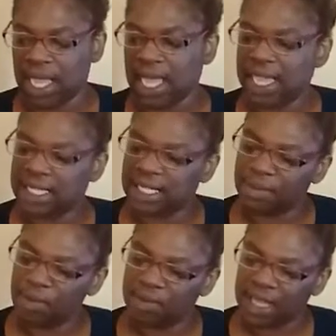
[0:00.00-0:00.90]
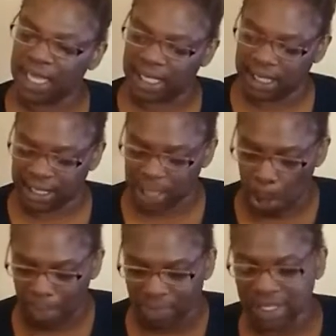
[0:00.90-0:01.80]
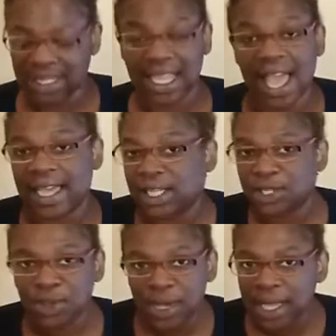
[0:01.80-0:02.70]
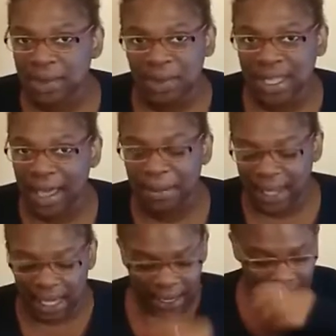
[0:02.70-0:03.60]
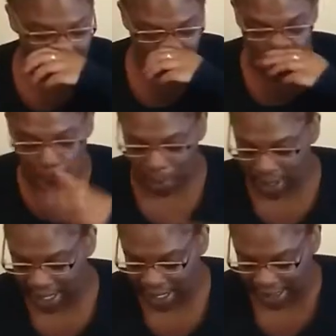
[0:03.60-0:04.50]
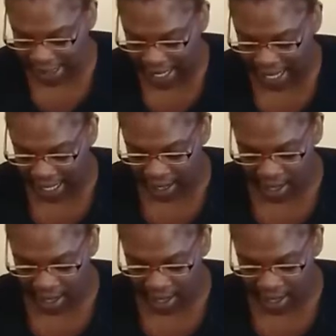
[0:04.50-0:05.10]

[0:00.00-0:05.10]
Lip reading: And to move this. See, I can do it without picking up food, but then it's like